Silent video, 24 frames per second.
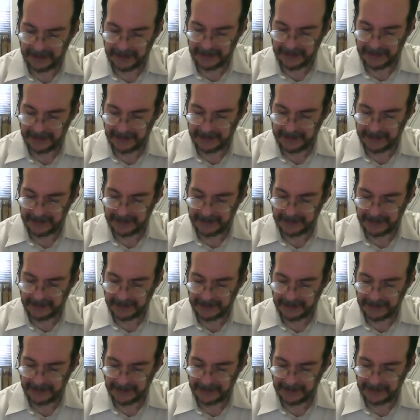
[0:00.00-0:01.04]

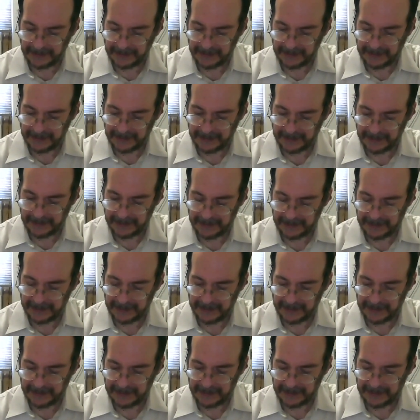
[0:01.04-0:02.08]

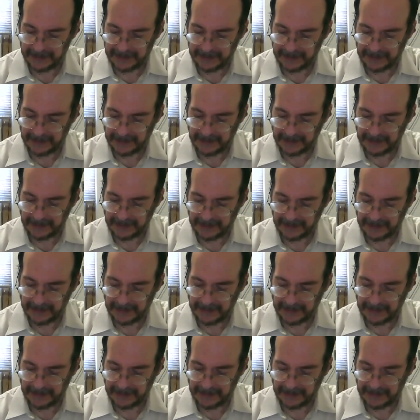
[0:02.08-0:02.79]
Nothing is said.